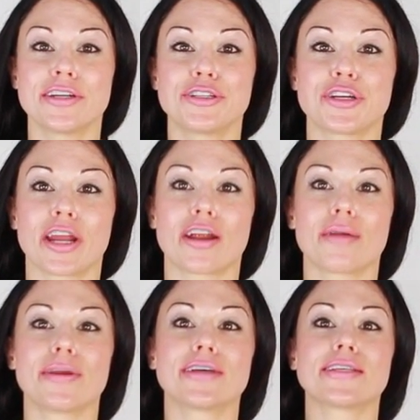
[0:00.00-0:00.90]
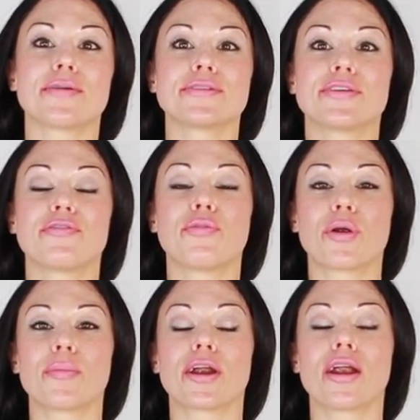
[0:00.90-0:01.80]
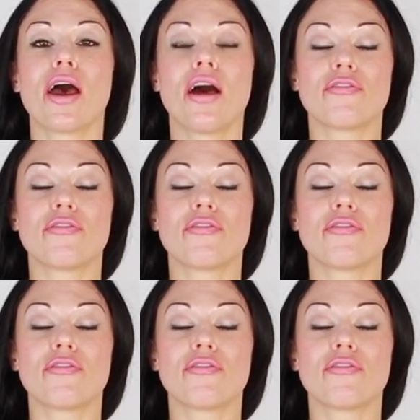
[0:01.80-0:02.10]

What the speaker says: a trainer because I was a former